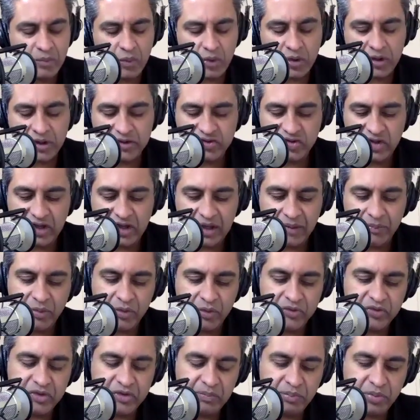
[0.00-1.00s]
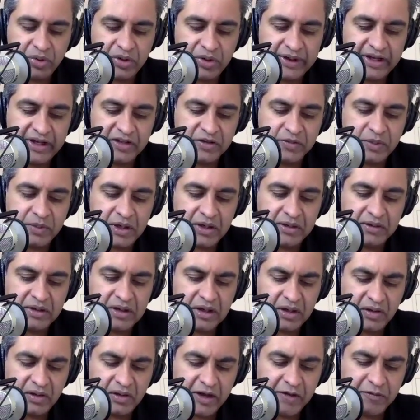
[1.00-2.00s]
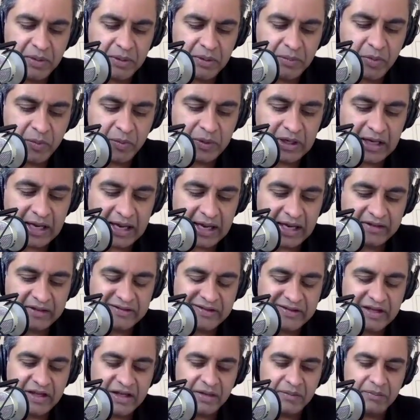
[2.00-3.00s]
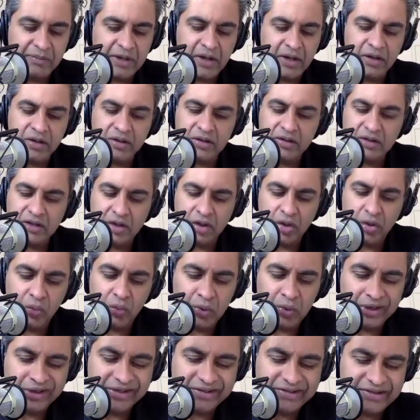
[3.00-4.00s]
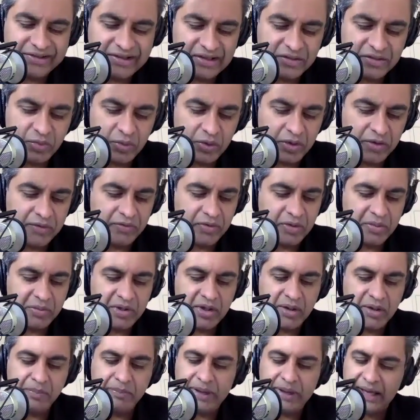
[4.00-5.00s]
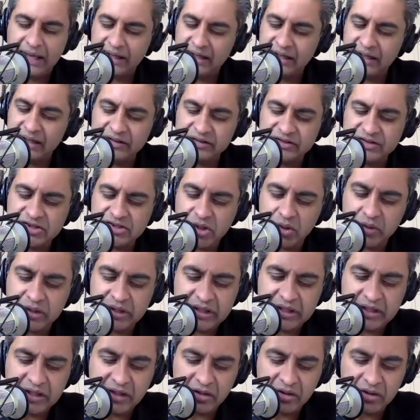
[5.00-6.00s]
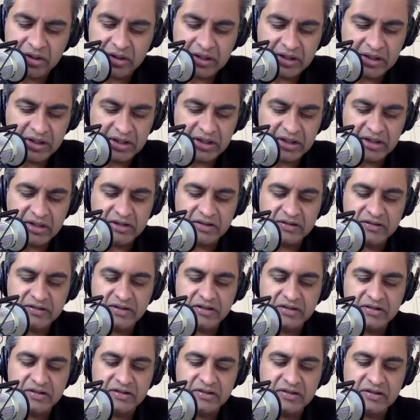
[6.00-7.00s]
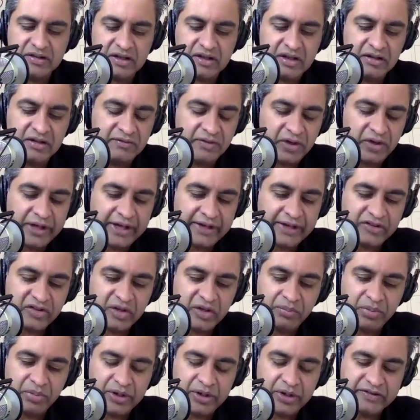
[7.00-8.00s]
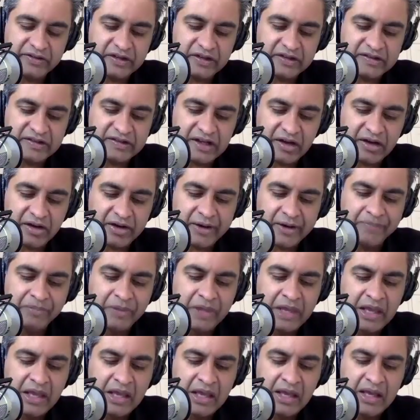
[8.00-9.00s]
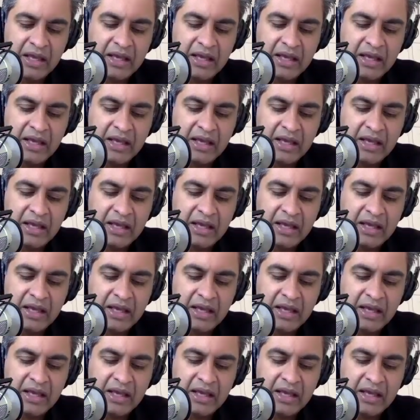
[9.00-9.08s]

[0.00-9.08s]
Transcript: some more examples in place. But it, a lot of people have been asking about, you know, what is this wealth formula banking? And so here it is. This is it, Velocity Plus, etc.